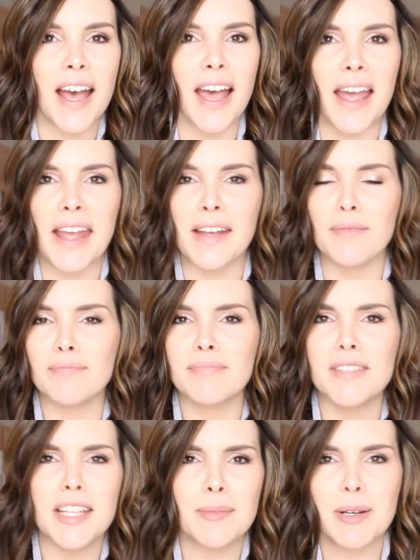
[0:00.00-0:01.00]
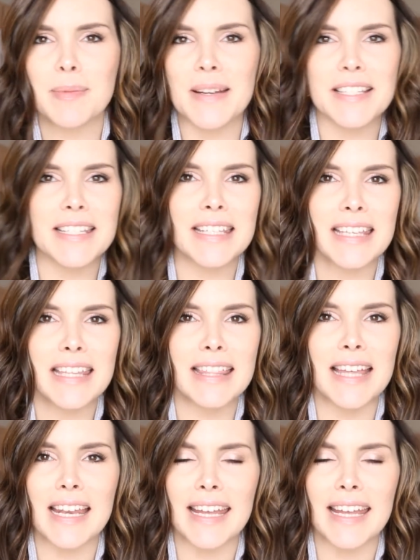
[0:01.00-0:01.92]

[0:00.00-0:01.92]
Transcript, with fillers: I need to brush my teeth and